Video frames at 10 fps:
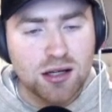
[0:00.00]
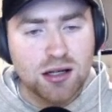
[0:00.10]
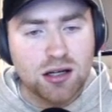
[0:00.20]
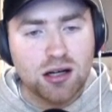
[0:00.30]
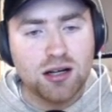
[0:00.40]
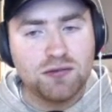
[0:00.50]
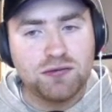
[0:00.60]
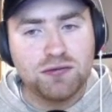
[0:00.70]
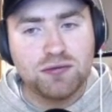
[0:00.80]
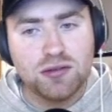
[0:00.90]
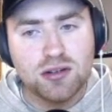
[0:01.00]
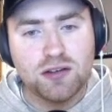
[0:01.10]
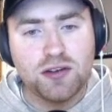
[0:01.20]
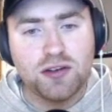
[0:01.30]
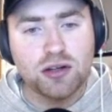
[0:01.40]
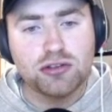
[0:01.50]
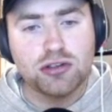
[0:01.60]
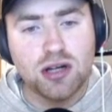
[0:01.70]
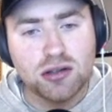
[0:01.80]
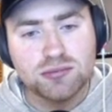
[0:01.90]
I've held on too
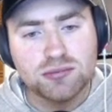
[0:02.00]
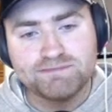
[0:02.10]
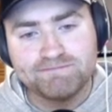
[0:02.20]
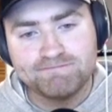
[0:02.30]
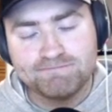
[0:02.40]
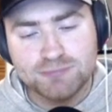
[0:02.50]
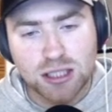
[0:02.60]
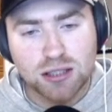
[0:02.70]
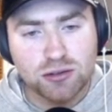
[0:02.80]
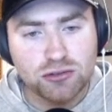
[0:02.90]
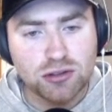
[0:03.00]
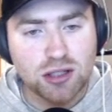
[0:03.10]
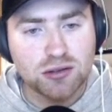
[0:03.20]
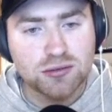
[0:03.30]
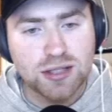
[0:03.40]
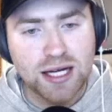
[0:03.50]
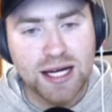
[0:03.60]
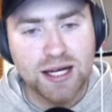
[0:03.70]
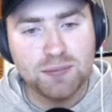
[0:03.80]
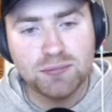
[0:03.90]
long.
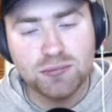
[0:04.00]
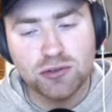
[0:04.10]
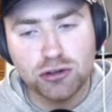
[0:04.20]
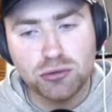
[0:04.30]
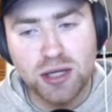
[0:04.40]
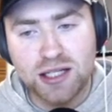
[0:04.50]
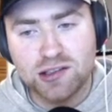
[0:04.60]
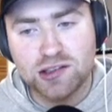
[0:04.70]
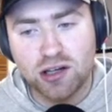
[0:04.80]
2 weeks.